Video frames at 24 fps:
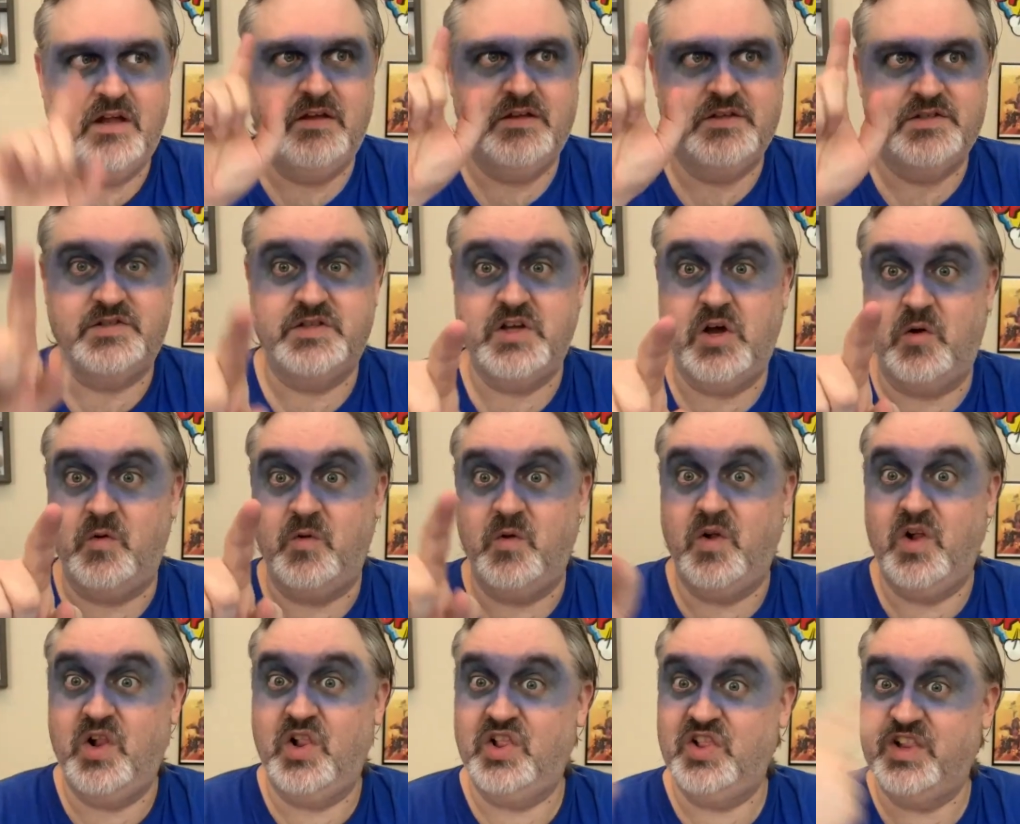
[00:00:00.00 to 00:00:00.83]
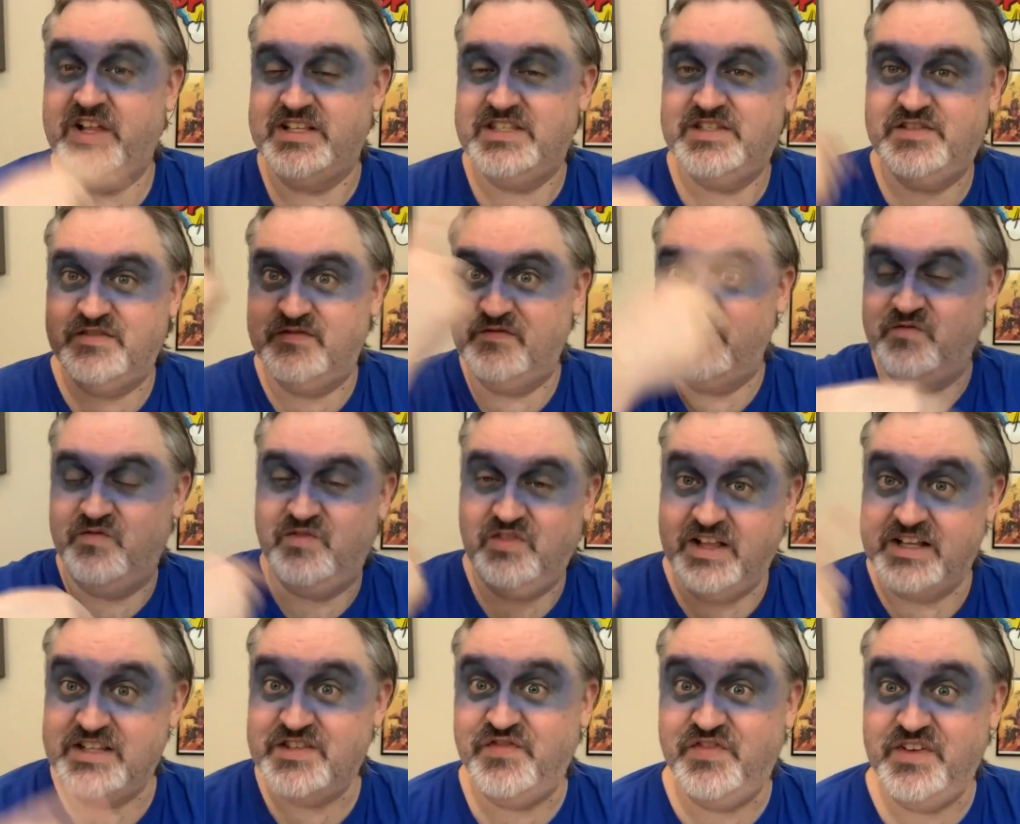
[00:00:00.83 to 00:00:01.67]
So let's
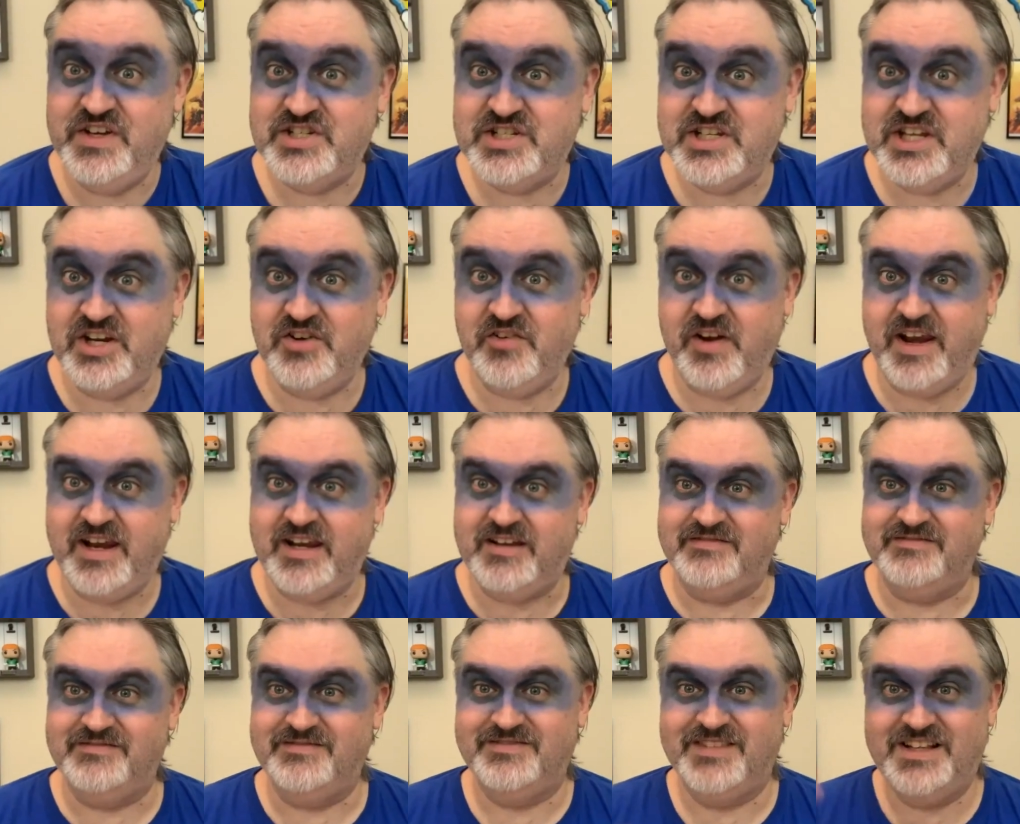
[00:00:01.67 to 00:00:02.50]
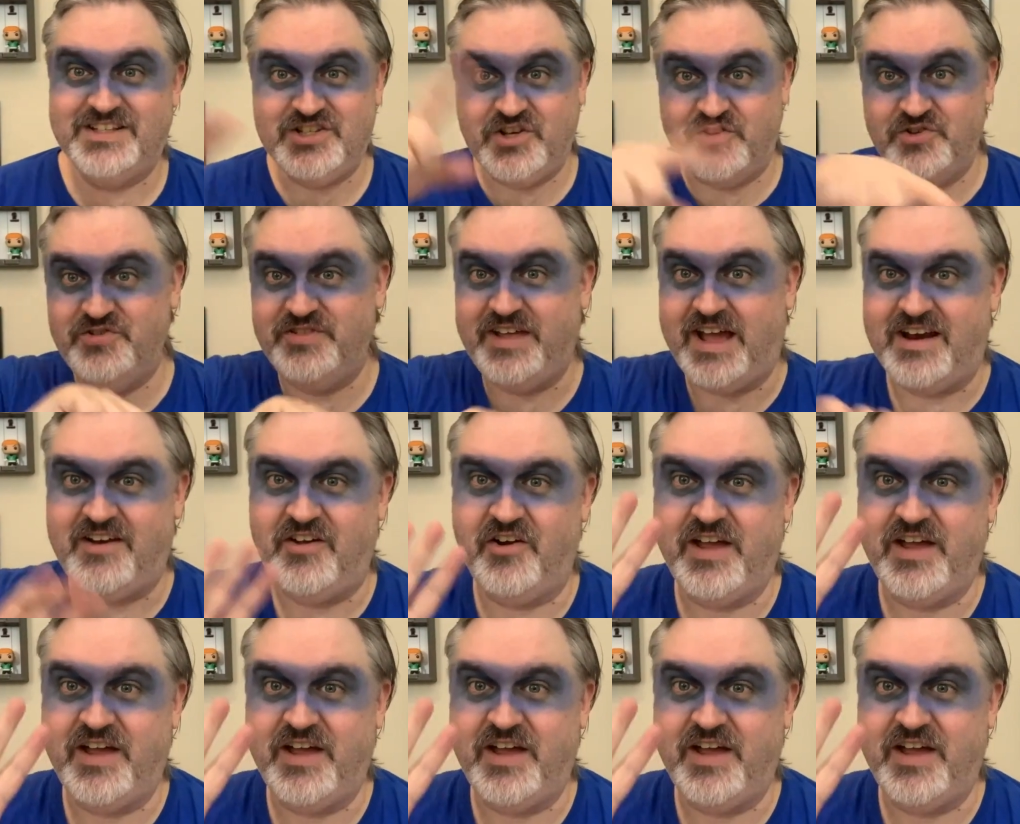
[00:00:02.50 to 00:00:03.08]
let's finish getting ready. Let's go do that.